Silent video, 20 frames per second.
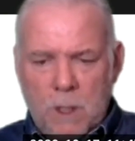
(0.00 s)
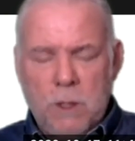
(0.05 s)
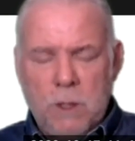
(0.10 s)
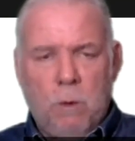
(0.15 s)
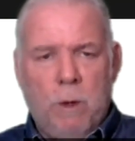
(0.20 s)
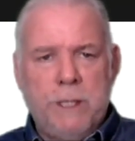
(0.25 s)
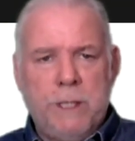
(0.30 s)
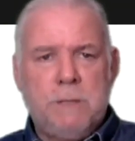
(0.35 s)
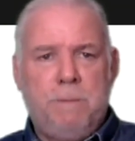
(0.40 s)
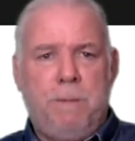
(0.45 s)

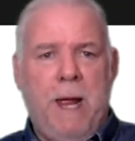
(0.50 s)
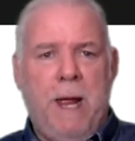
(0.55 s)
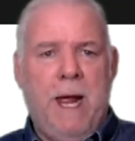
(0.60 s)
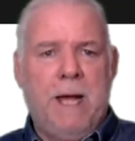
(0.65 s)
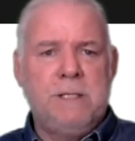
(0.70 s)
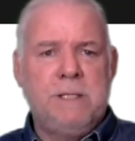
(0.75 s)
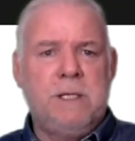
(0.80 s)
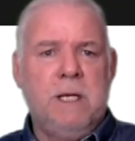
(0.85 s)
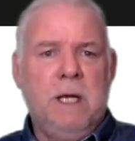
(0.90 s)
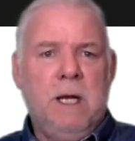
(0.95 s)
going to
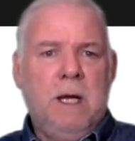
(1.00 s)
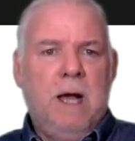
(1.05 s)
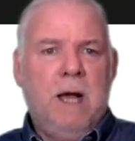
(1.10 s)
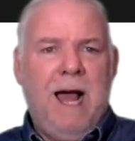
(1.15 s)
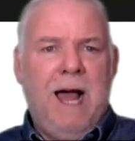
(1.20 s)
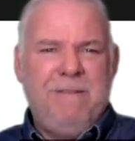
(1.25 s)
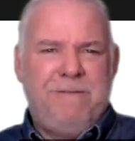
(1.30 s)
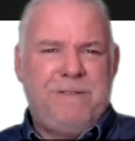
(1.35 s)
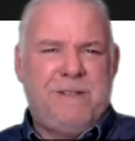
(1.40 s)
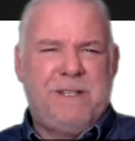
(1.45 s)
pass.
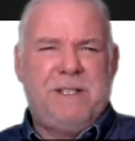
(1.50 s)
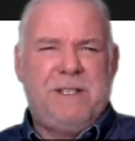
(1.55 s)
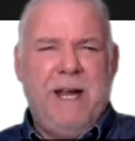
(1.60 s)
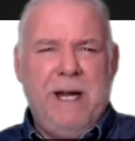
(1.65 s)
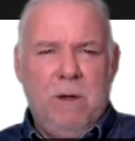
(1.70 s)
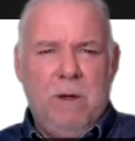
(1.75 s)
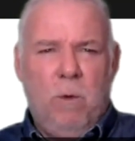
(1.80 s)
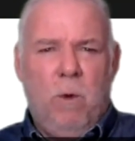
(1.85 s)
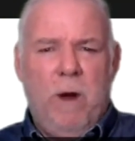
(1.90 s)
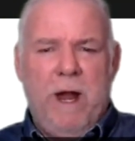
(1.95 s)
I've
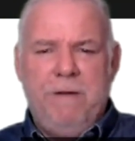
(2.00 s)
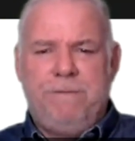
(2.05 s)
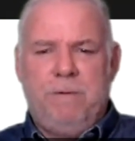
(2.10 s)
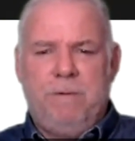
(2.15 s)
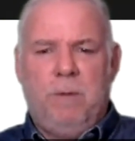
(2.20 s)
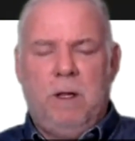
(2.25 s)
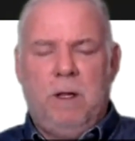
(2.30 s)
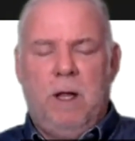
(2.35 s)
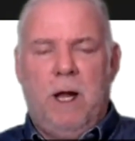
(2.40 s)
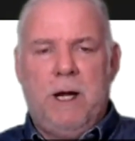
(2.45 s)
stayed away
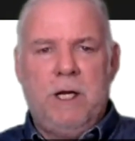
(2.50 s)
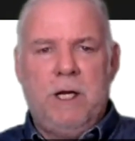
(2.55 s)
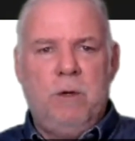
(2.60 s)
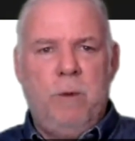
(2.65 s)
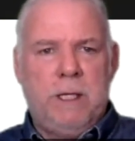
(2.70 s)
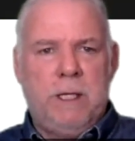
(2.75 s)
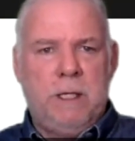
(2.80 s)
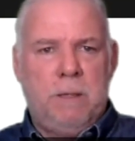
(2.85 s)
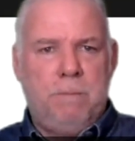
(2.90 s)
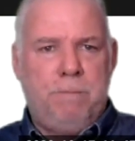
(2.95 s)
from a lot of
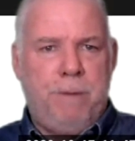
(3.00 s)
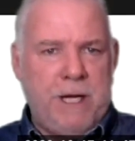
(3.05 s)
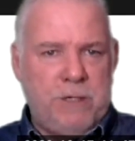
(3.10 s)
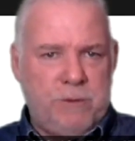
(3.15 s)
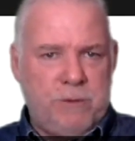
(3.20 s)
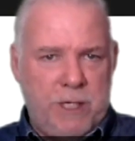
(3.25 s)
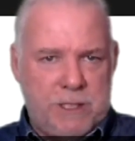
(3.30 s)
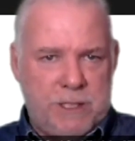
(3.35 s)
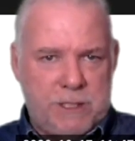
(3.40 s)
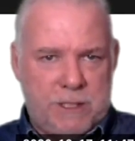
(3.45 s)
New England
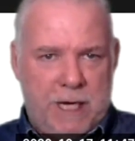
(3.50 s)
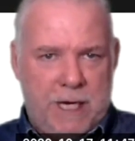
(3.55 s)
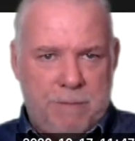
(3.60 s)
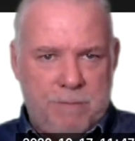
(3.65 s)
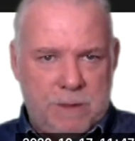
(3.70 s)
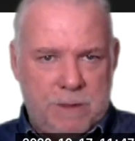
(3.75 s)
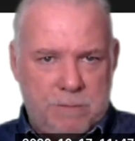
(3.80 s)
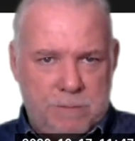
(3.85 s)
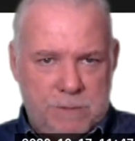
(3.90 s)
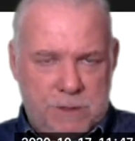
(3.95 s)
Patriots
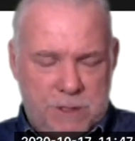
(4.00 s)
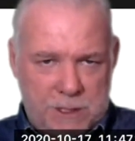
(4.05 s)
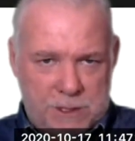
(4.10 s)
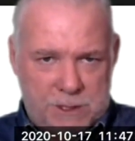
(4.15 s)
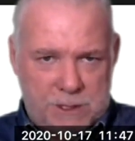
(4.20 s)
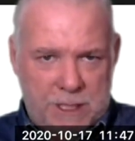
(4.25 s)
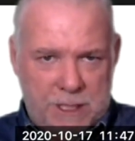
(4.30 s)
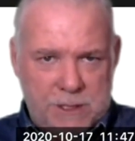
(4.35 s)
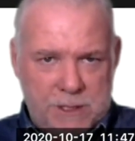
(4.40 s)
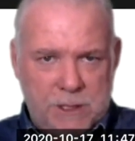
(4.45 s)
games
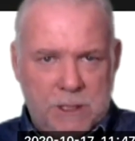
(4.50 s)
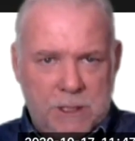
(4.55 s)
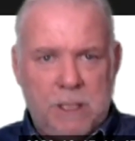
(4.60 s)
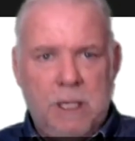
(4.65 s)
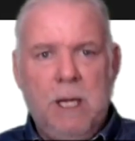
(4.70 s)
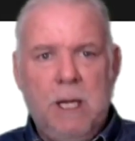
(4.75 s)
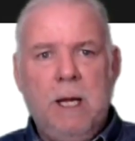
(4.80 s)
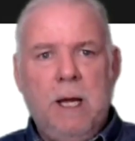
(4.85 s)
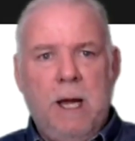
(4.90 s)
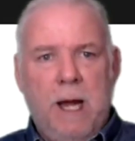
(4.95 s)
this season,
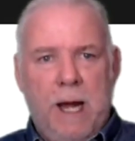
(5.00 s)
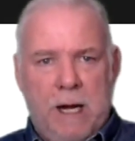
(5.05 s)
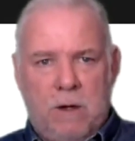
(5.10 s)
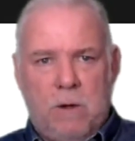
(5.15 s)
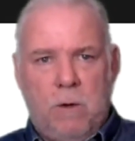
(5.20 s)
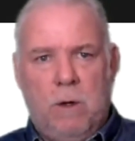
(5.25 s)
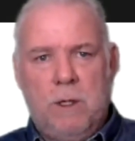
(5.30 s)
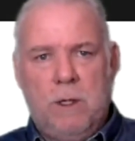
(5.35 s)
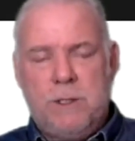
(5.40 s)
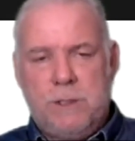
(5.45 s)
and
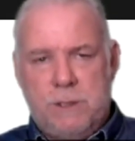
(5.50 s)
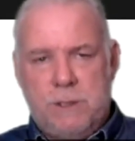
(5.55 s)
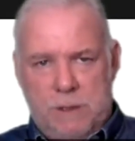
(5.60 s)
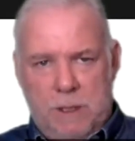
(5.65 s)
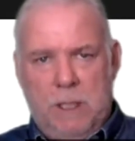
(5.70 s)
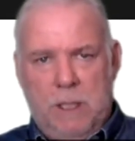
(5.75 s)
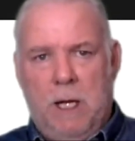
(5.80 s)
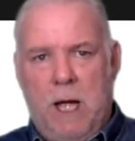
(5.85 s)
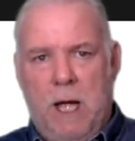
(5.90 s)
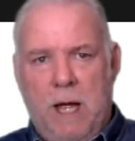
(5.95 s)
of course,
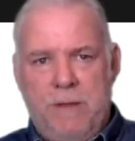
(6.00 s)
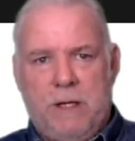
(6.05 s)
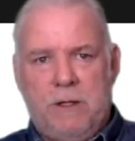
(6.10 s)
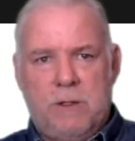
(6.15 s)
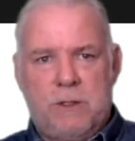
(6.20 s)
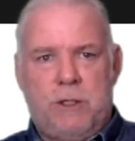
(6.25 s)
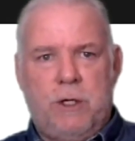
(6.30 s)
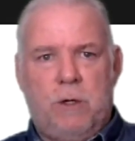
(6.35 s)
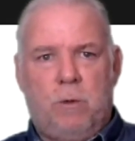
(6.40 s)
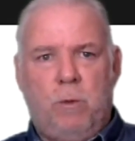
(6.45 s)
I think
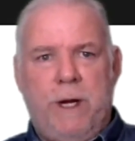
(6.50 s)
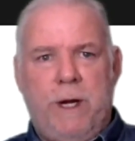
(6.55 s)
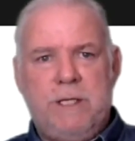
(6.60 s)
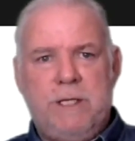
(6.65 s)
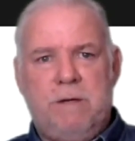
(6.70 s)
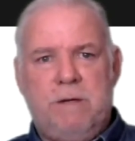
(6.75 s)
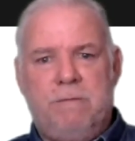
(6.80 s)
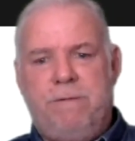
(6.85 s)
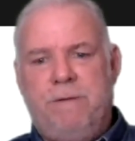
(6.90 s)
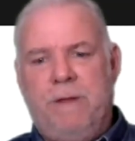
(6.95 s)
there's good
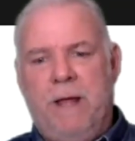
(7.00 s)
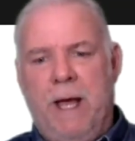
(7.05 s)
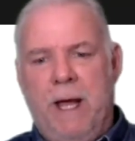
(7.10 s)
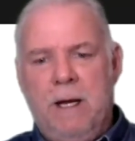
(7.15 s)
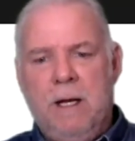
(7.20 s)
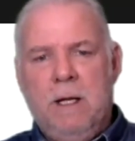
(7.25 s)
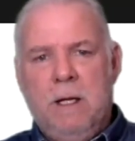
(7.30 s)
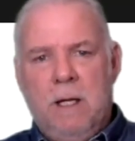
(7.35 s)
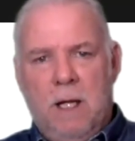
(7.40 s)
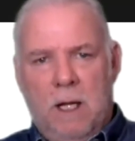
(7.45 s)
reason for
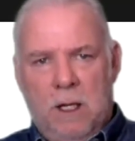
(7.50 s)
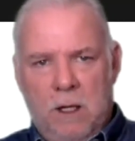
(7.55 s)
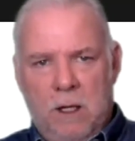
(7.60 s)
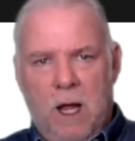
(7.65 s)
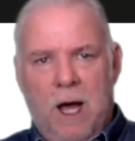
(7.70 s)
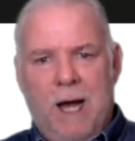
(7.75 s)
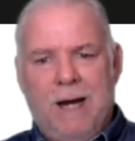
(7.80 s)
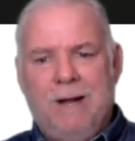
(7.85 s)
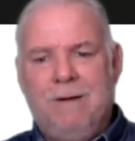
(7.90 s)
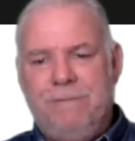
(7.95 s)
that. A
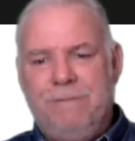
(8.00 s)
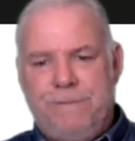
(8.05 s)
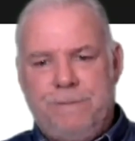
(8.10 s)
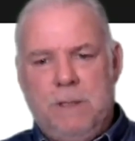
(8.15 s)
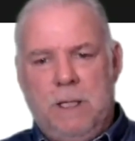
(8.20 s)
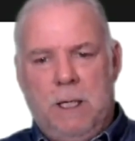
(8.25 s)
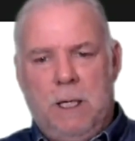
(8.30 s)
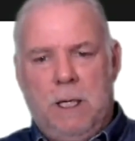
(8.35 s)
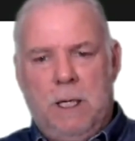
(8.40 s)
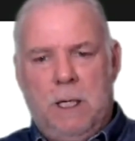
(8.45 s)
lot of
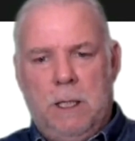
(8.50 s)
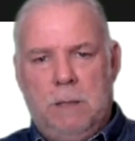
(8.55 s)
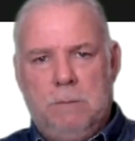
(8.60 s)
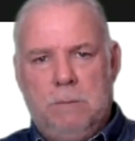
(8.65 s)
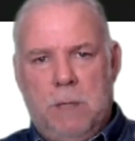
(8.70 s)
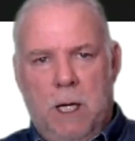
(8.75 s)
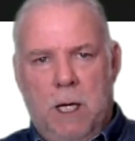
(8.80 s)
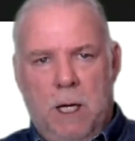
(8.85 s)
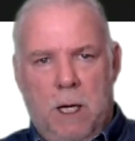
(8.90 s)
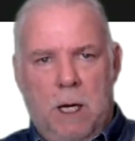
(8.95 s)

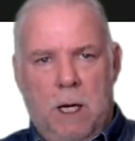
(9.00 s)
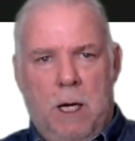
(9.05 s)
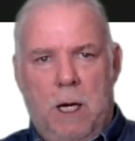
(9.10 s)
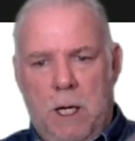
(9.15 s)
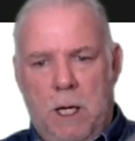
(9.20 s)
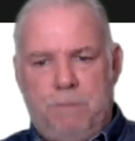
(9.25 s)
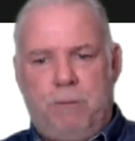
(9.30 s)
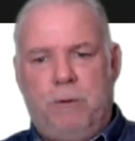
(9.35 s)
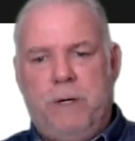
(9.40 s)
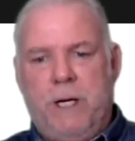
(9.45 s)

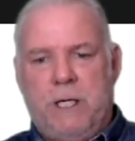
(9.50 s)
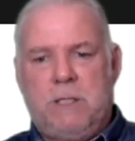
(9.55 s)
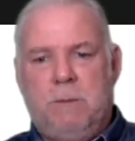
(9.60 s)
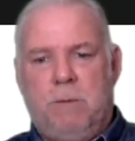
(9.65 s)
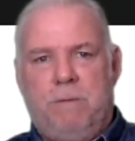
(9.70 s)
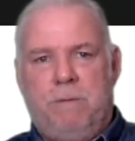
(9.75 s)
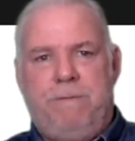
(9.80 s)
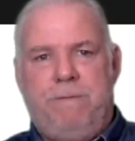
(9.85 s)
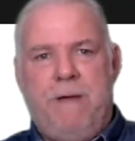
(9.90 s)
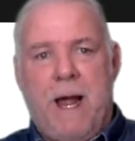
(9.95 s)

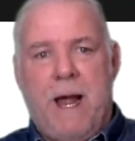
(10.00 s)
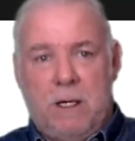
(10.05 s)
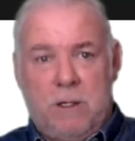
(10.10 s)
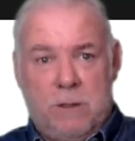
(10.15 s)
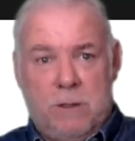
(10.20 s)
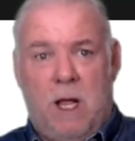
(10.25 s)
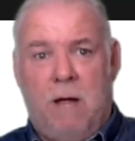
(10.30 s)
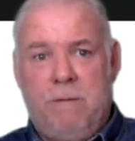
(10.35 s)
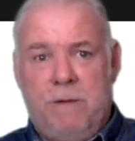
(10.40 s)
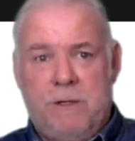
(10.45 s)
unpredictable
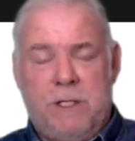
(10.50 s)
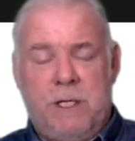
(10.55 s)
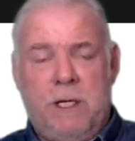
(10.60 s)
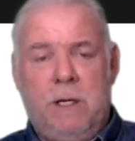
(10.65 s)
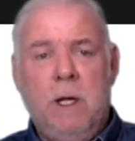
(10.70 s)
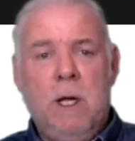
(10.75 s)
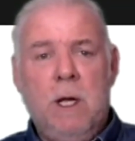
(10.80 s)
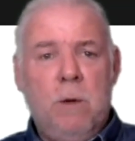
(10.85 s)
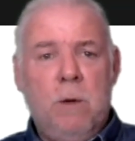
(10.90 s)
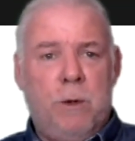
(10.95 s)
factors,
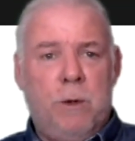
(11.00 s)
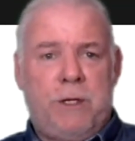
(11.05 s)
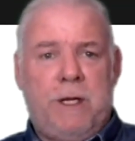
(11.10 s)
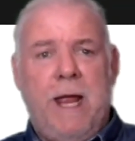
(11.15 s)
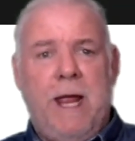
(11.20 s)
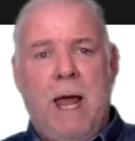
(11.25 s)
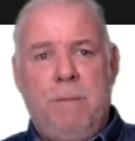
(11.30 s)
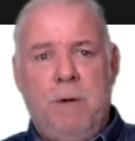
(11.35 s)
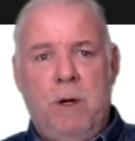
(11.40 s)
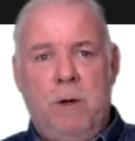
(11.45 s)
obviously, with
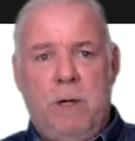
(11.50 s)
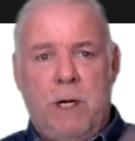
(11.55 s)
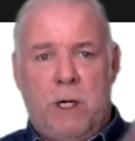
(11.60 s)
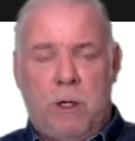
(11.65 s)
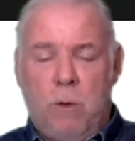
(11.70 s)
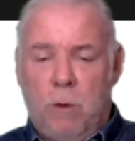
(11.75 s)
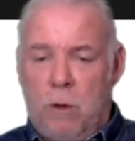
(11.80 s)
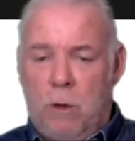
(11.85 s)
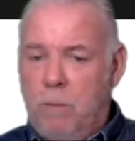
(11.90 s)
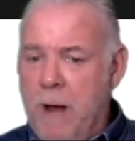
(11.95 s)
Cam Newton at
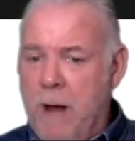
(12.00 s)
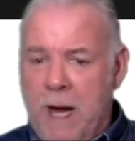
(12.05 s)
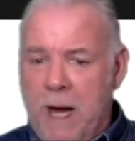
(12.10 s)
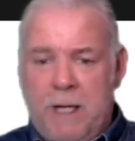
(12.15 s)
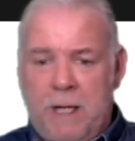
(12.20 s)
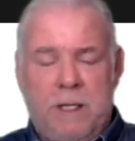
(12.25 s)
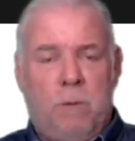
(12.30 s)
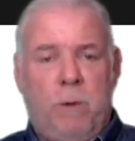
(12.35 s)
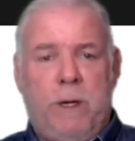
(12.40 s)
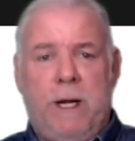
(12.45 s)

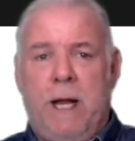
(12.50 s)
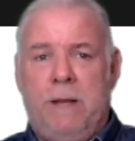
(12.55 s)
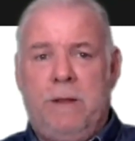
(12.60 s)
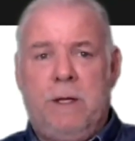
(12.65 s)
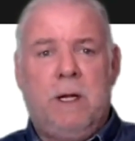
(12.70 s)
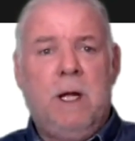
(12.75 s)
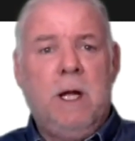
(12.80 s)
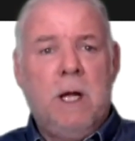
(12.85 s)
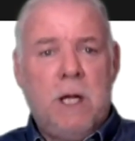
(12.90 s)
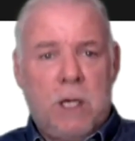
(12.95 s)
quarterback, and then we had
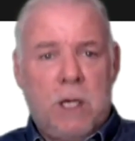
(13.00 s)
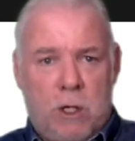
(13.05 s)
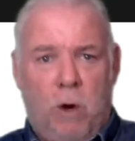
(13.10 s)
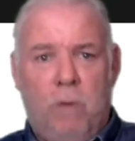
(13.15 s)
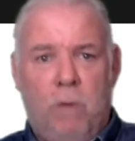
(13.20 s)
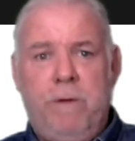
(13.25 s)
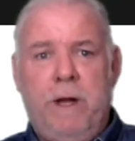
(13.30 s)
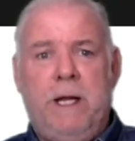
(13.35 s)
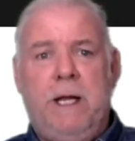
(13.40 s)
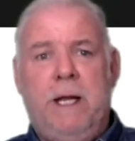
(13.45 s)
the
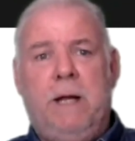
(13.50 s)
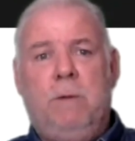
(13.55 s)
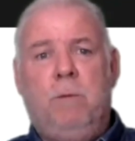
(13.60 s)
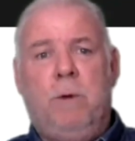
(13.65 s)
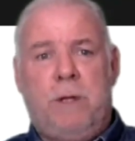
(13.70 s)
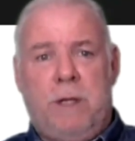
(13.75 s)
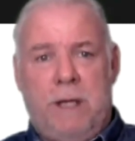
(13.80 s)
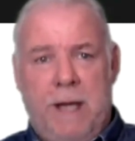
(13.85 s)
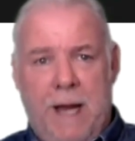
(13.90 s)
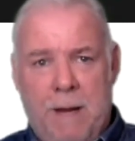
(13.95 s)
COVID hit
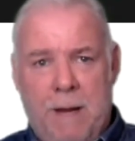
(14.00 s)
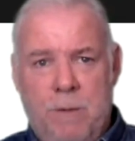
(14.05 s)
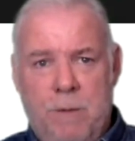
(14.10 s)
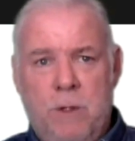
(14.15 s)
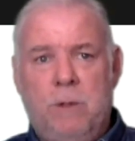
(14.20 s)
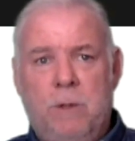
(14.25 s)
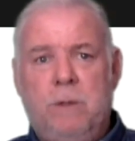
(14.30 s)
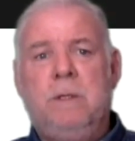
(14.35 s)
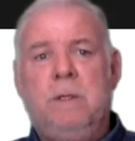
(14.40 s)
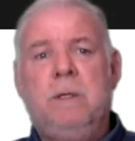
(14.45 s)
with Cam
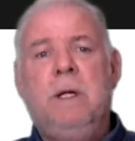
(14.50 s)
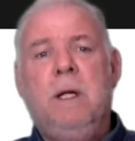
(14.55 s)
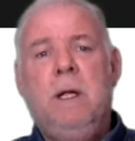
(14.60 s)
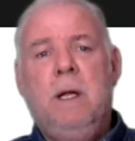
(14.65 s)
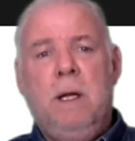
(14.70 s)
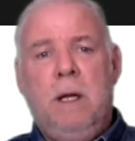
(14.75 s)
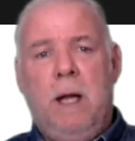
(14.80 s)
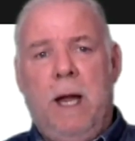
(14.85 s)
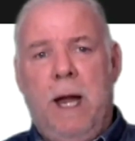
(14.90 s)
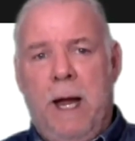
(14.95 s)
Newton,
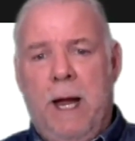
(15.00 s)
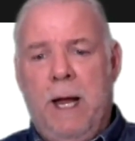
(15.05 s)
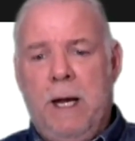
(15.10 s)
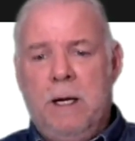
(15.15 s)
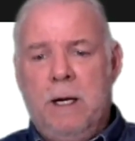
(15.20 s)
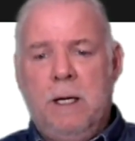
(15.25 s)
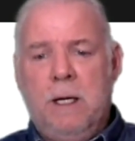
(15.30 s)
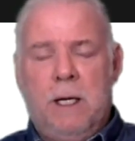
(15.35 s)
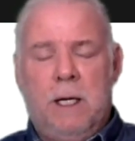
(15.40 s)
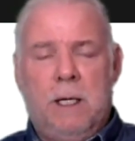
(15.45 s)

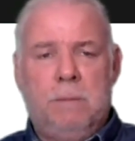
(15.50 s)
and